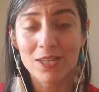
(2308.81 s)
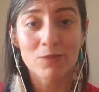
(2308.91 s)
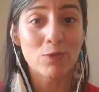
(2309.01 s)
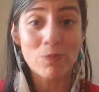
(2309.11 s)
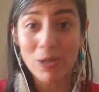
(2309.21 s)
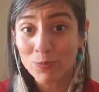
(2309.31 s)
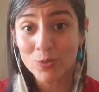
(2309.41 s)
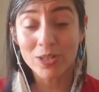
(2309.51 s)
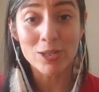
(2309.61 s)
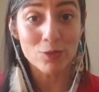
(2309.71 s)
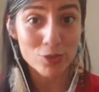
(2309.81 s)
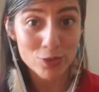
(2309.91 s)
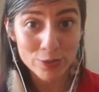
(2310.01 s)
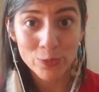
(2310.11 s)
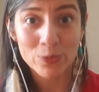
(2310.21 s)
remembering your
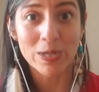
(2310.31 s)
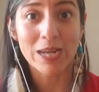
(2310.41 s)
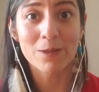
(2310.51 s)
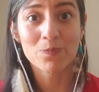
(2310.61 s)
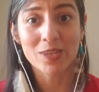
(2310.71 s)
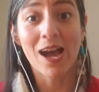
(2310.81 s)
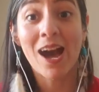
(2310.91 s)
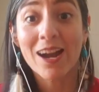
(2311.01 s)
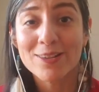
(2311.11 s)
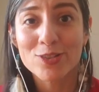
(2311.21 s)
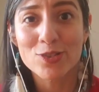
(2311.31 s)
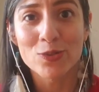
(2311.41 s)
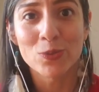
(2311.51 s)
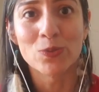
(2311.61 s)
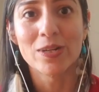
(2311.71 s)
story, our
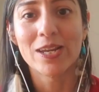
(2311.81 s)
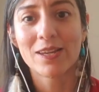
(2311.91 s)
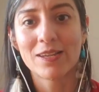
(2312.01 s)
story.